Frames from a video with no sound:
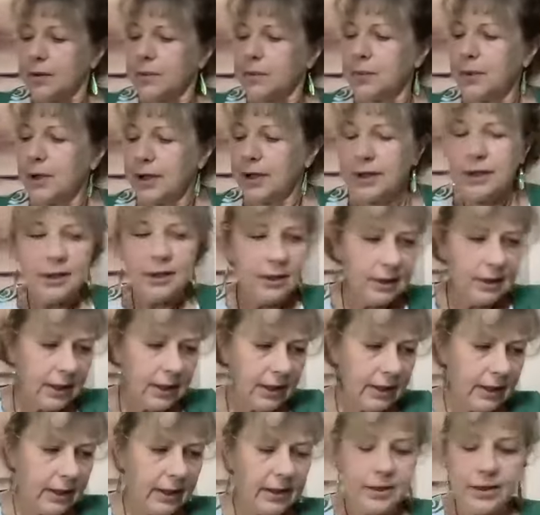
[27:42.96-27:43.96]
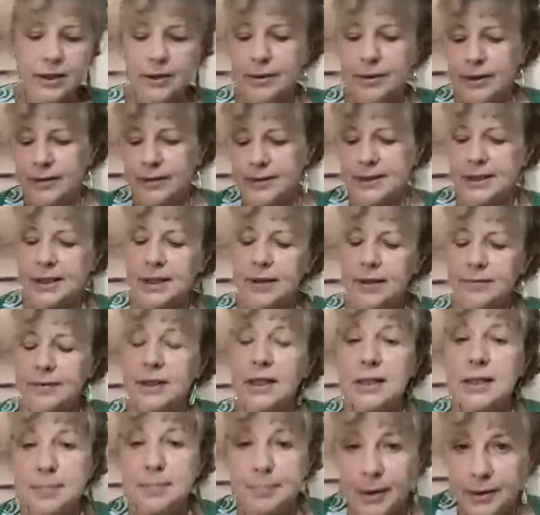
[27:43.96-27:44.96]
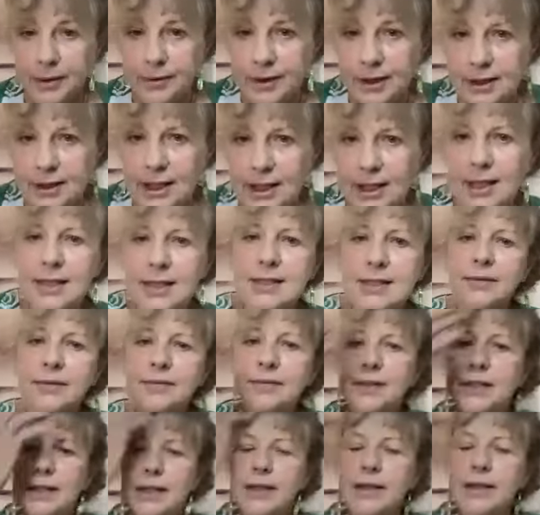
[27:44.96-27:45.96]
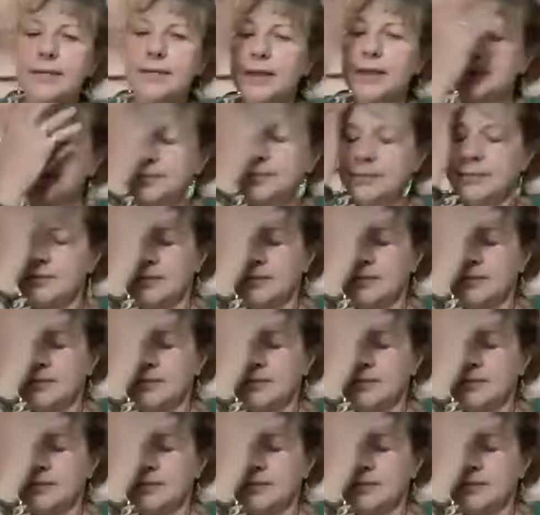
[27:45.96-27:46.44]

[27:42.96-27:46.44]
One, and I do have time for these. Both of these are for the liver,